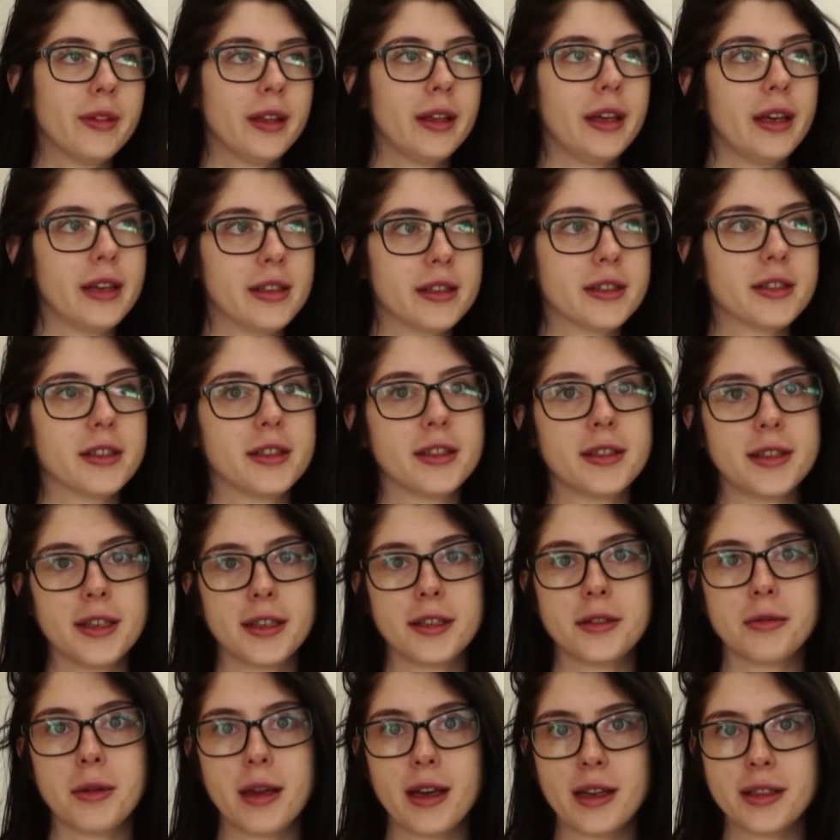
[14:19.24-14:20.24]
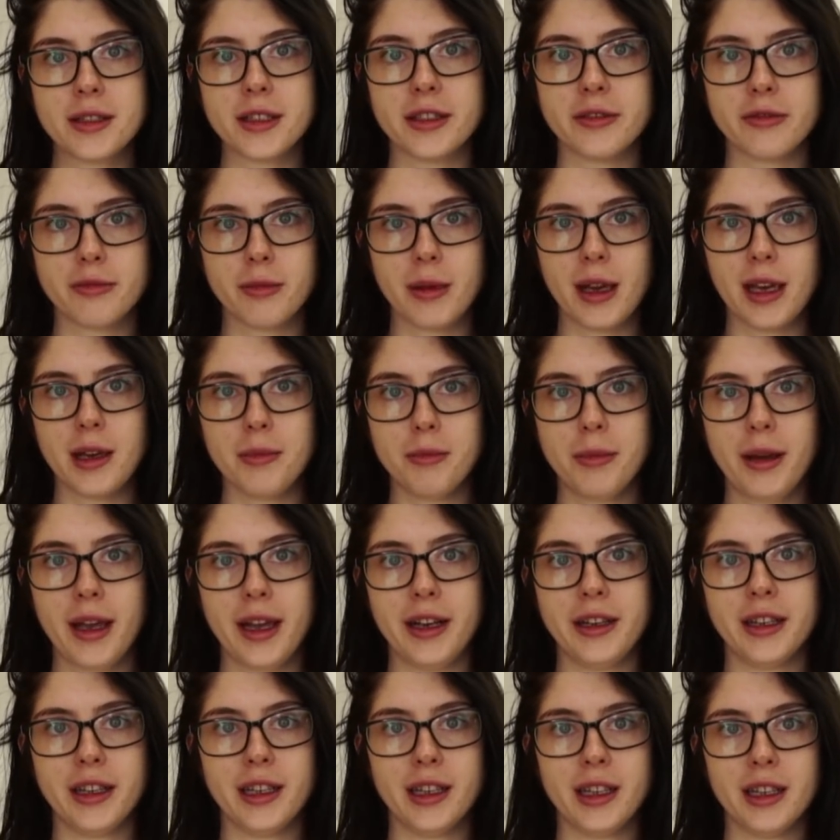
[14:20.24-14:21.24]
Yeah, so 6 weeks of me and
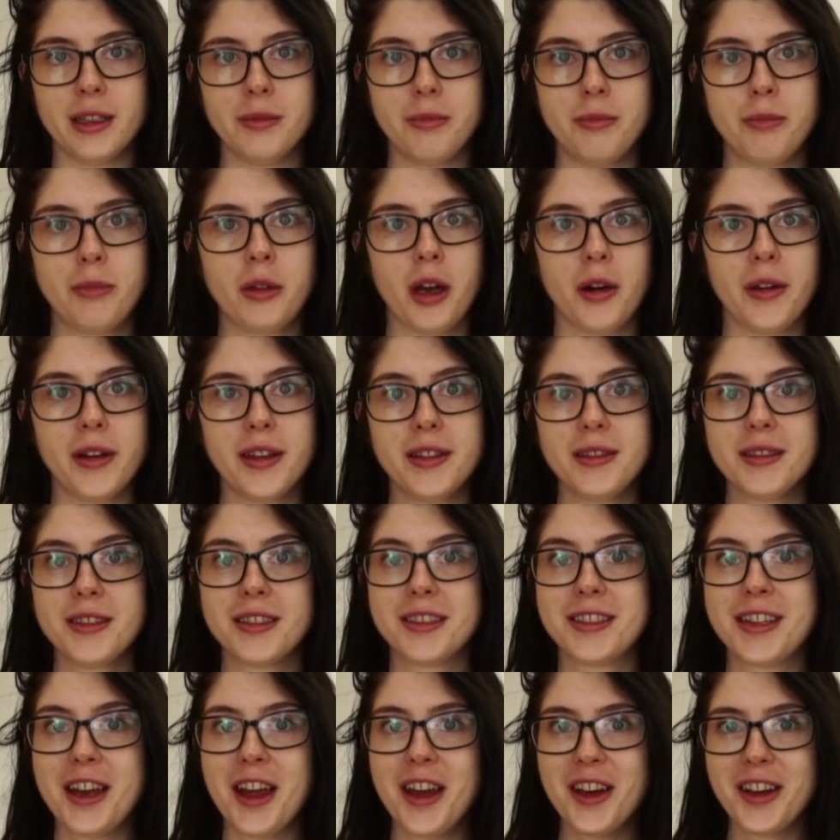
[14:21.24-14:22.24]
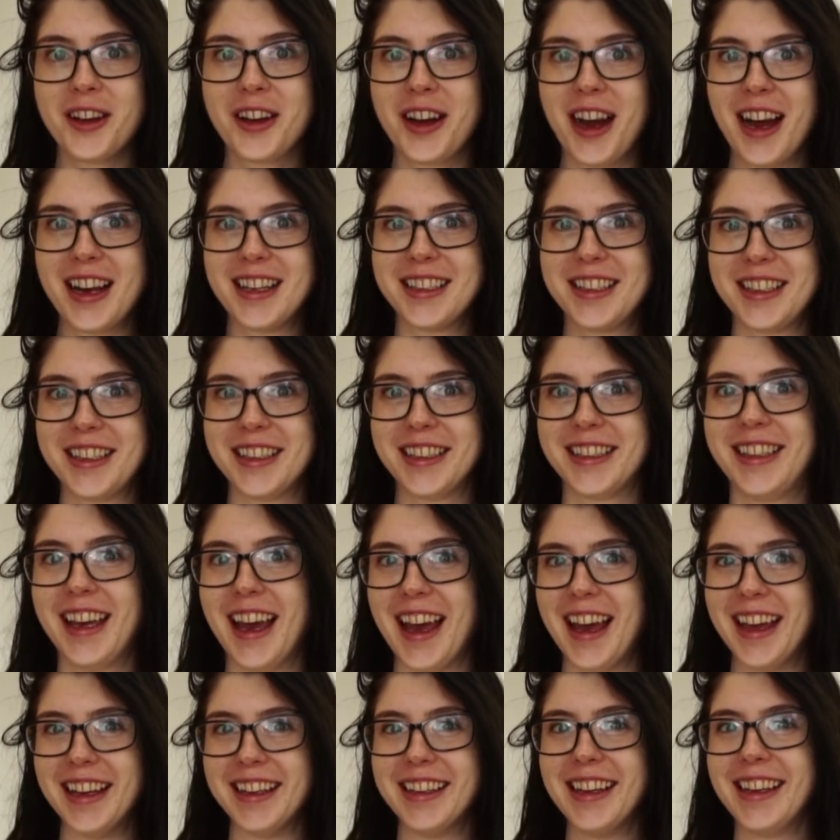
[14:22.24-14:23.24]
Peter going stir crazy
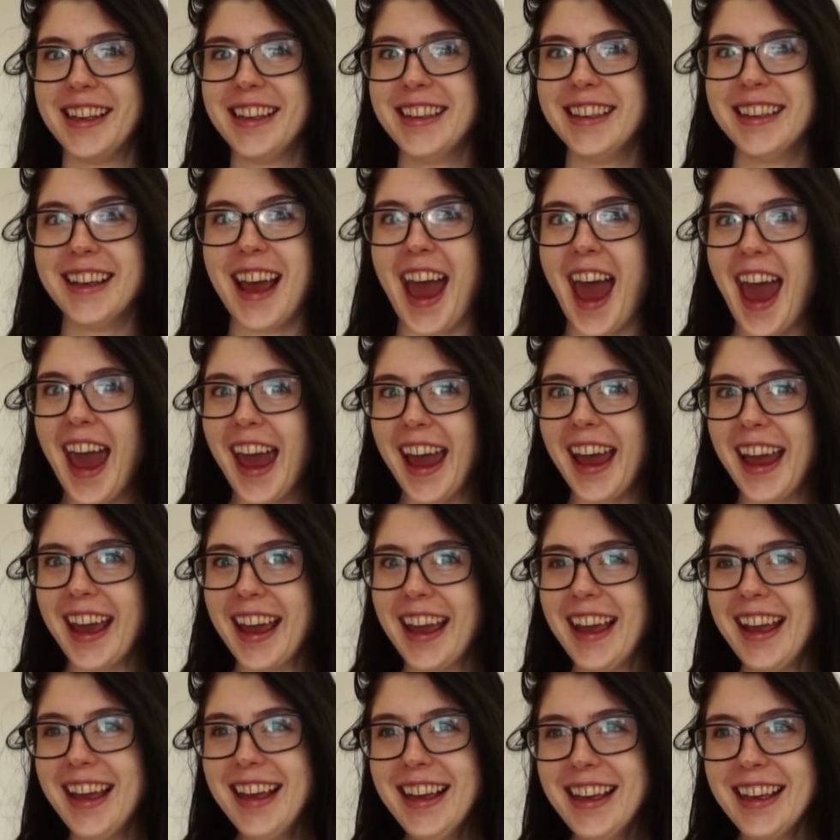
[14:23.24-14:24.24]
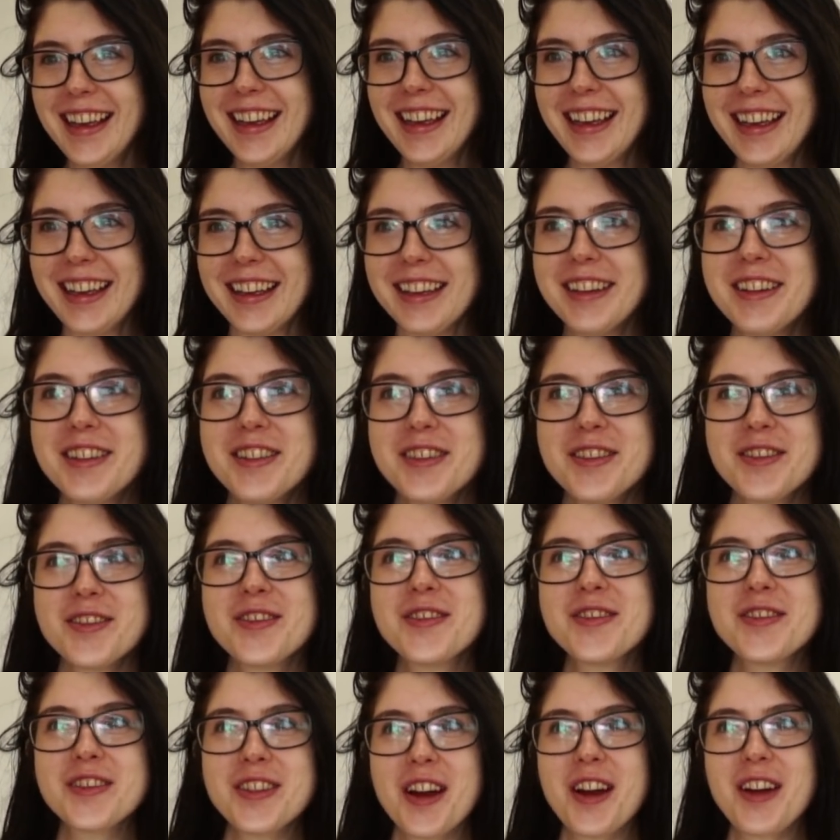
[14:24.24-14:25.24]
again. Yay!
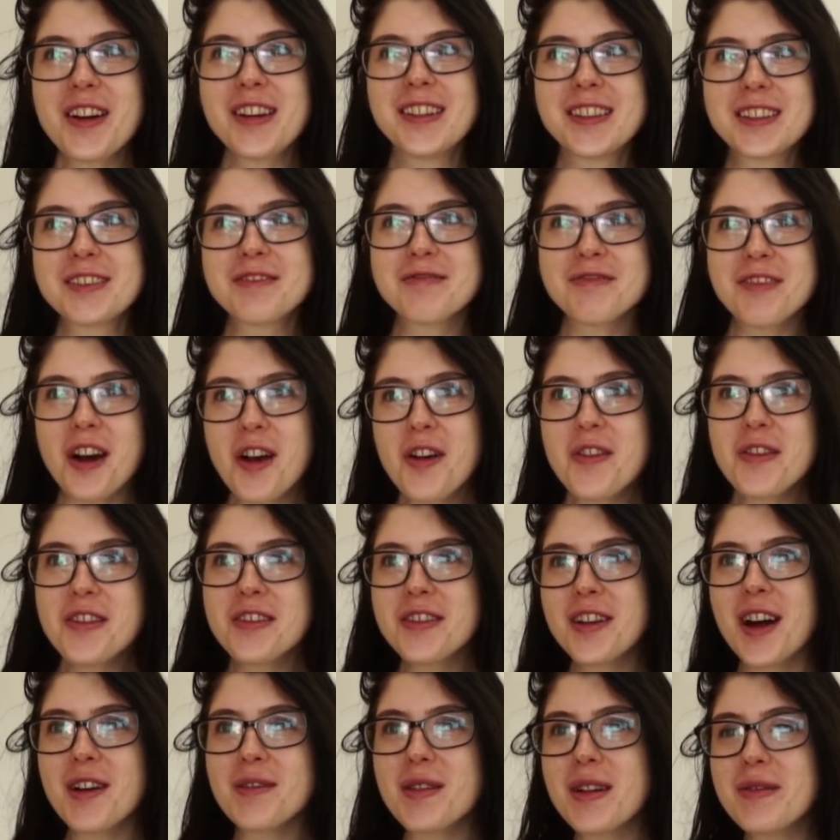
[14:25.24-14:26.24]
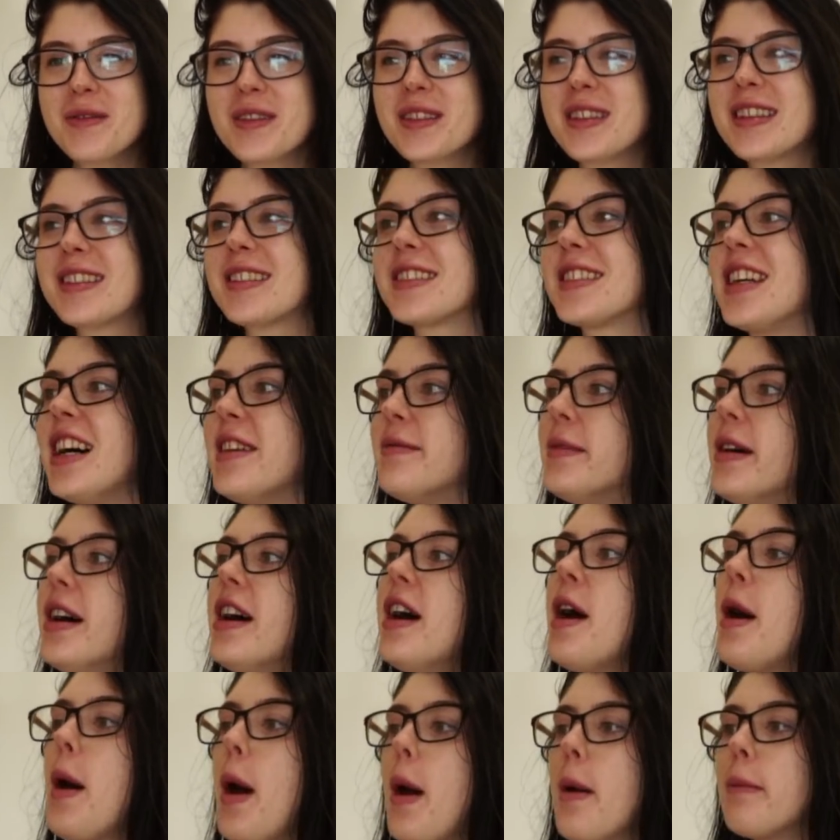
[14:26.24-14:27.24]
Who knows what we'll come up with this time.
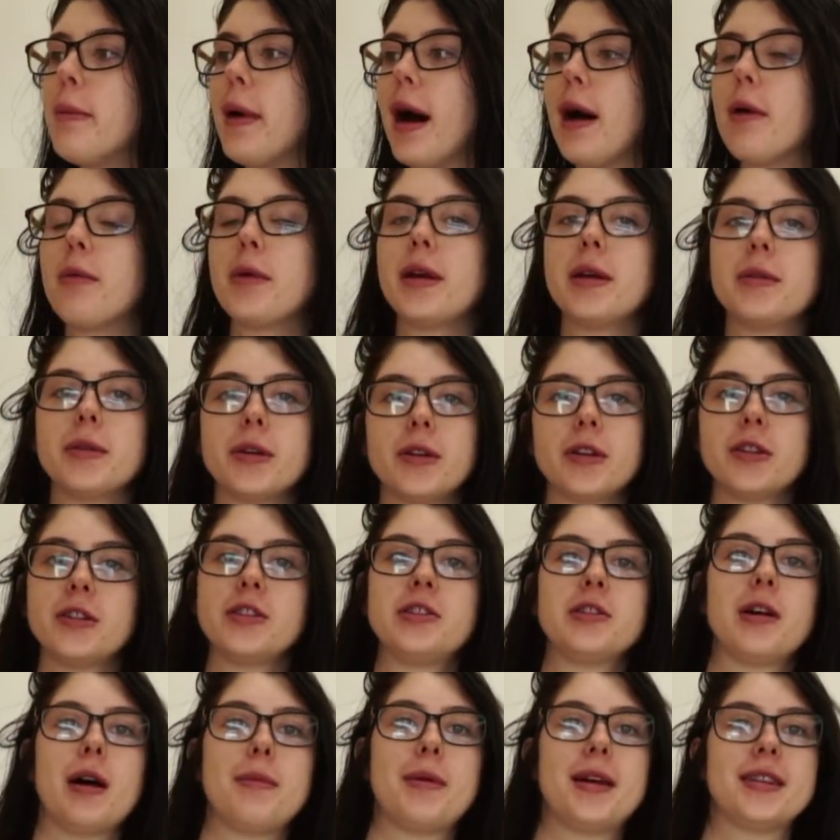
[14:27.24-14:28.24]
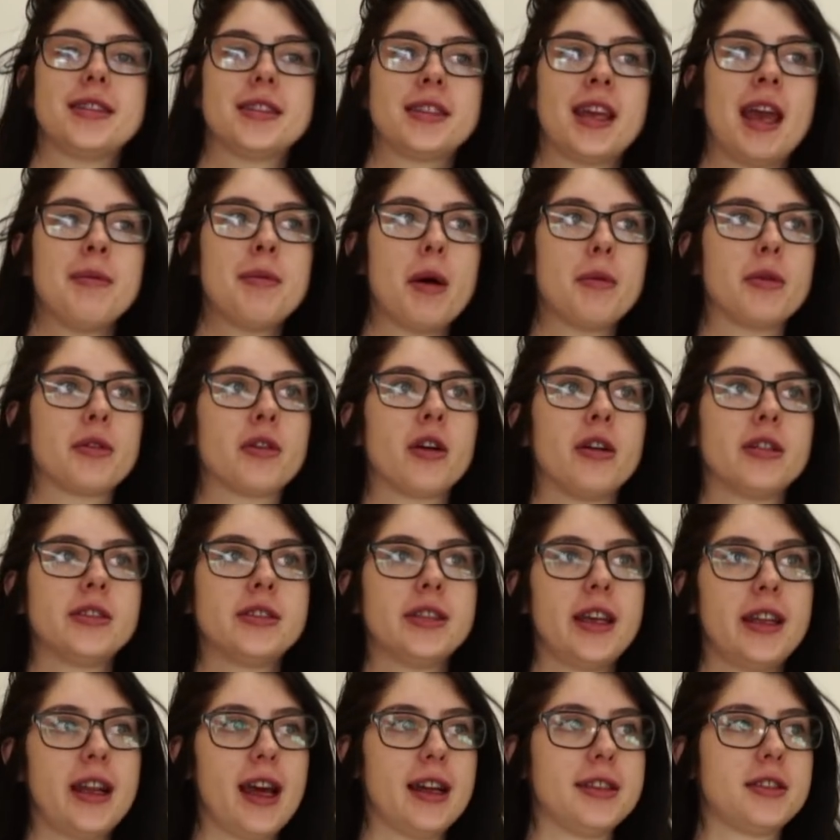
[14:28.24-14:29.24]
But we will do our best to keep up with
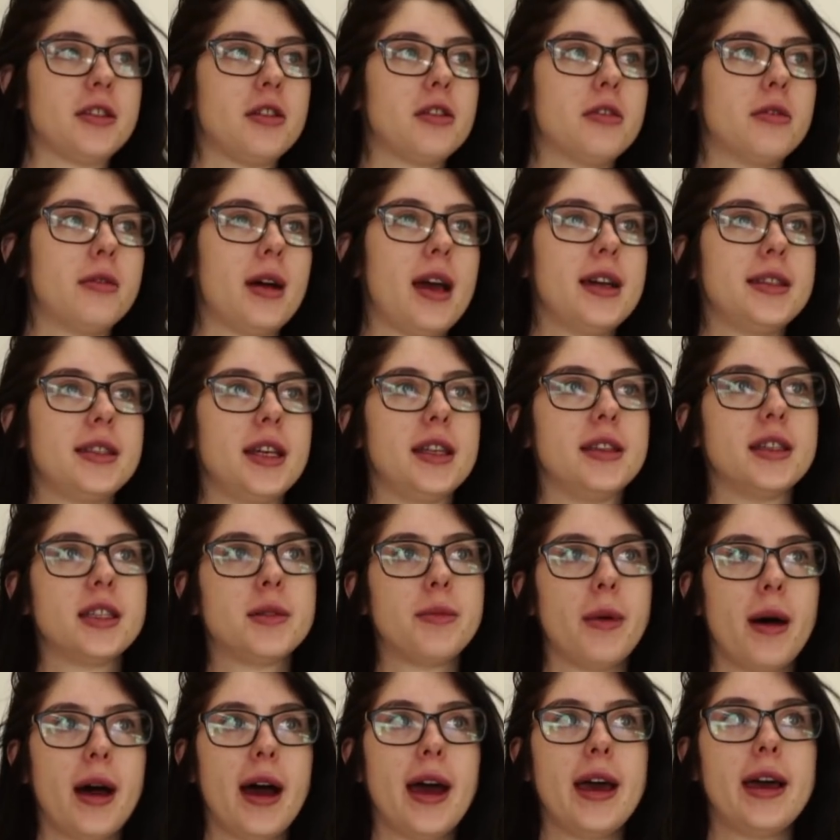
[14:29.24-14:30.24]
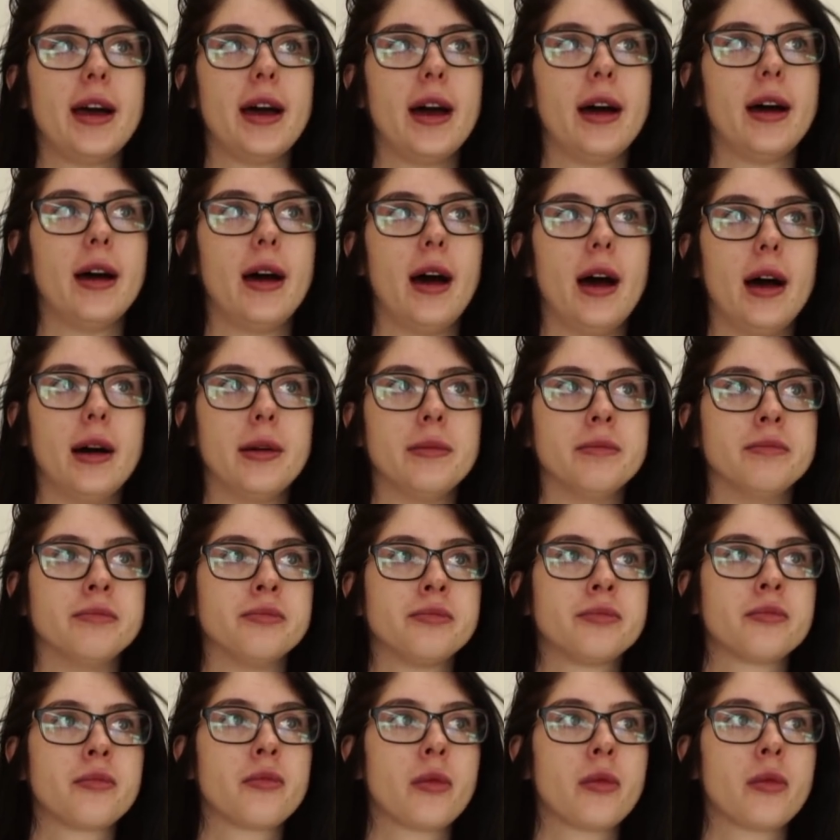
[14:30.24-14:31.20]
content, as always, inspire.